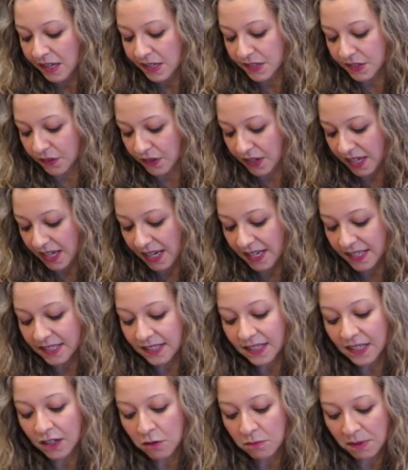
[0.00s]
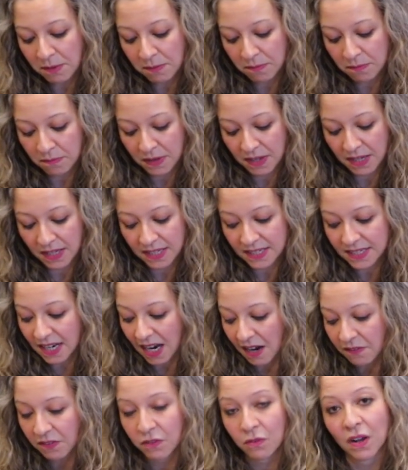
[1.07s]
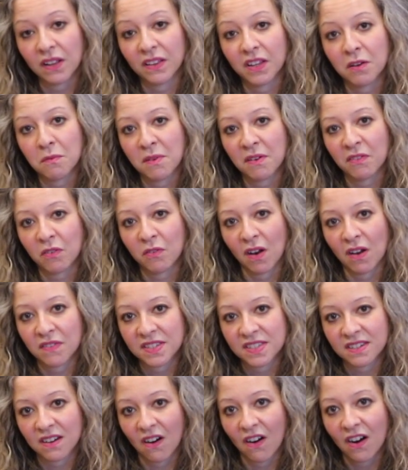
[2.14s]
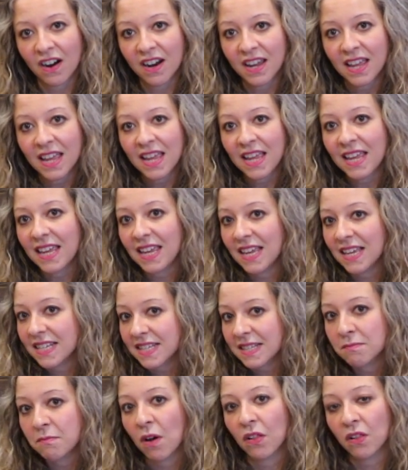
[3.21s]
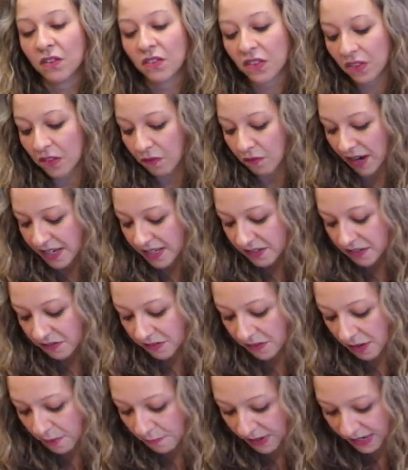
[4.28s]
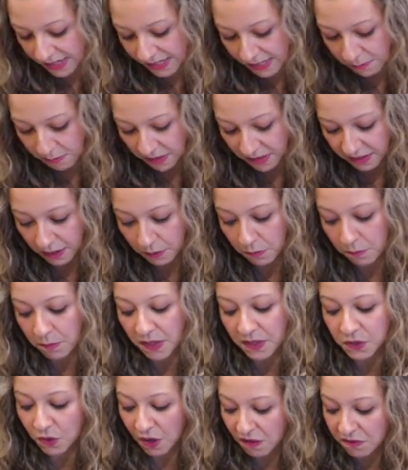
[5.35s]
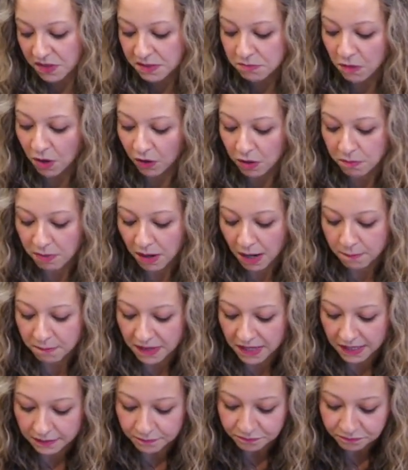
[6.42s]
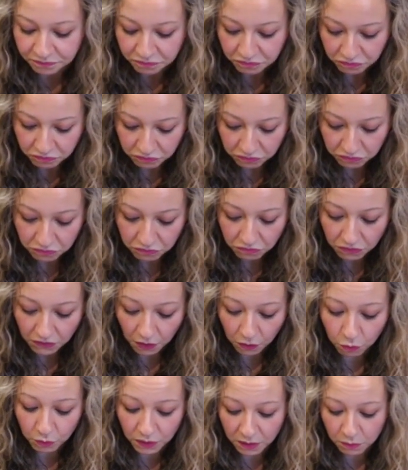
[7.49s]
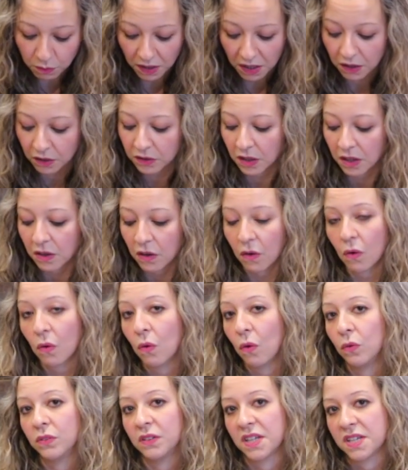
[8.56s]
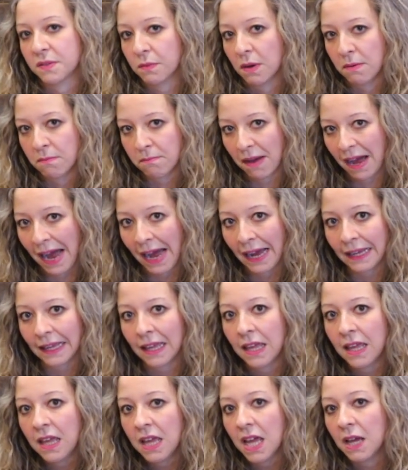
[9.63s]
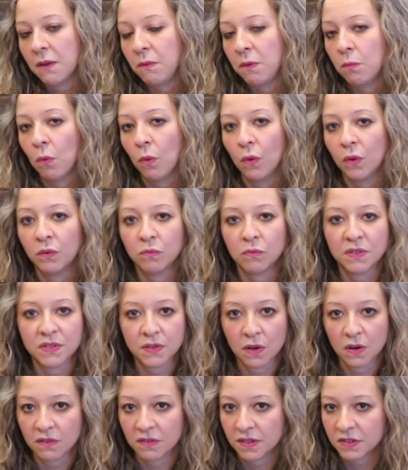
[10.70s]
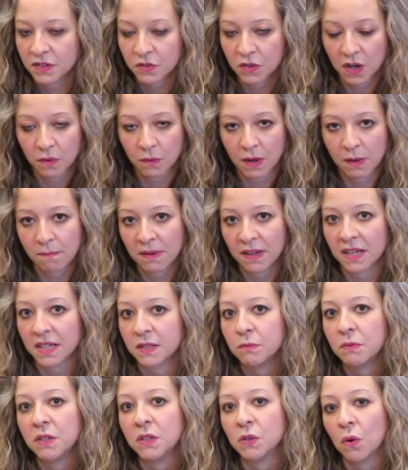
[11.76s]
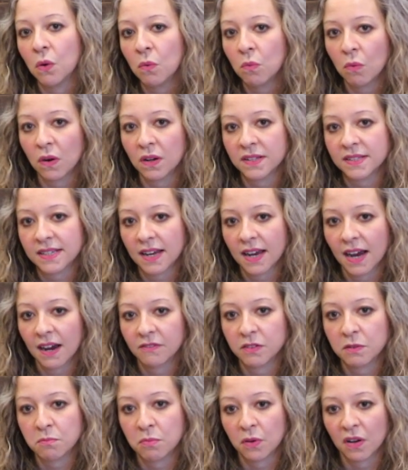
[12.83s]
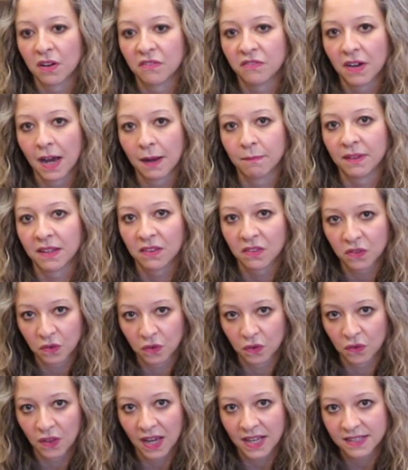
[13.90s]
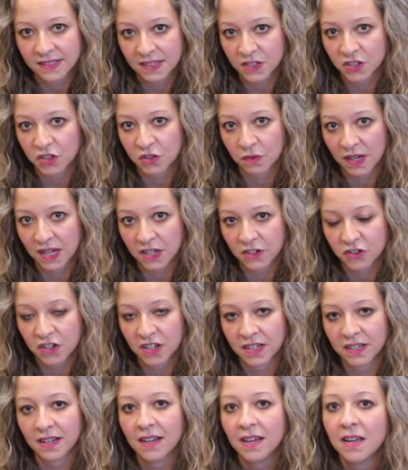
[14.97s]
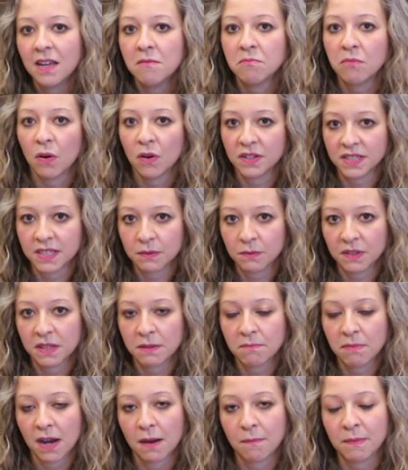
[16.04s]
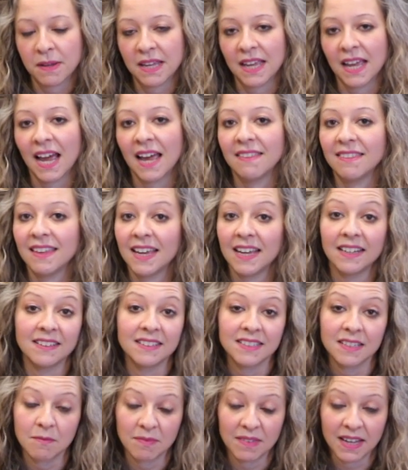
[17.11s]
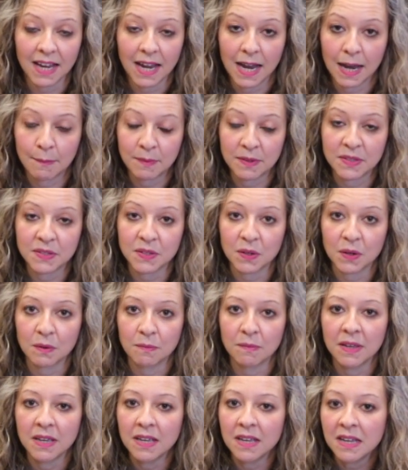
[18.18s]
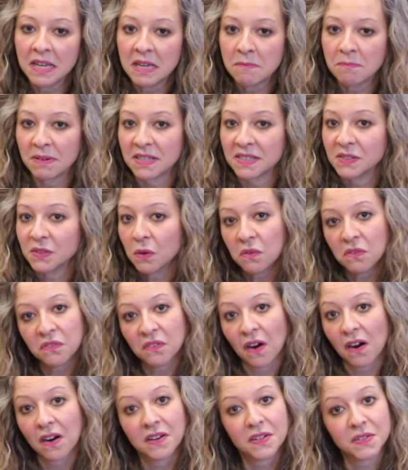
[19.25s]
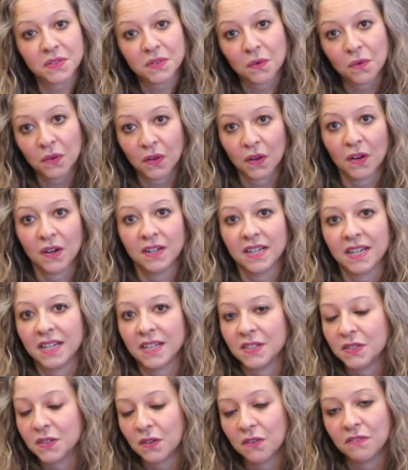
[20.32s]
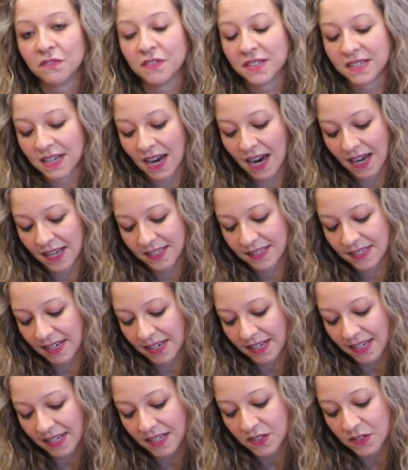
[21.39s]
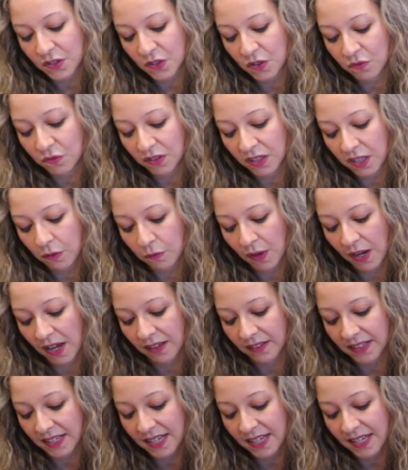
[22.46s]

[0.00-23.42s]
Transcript: So he is a little bit, he did have a little bit of a rough start. He is smaller than the rest of them. And typically when we do have a smaller puppy, we will hold this one back and we won't reserve it straight away because we don't want to have to put a family through that situation, bonding with the puppy and then something happened to him. But so far, so good. He's doing fantastic. He's doing really well.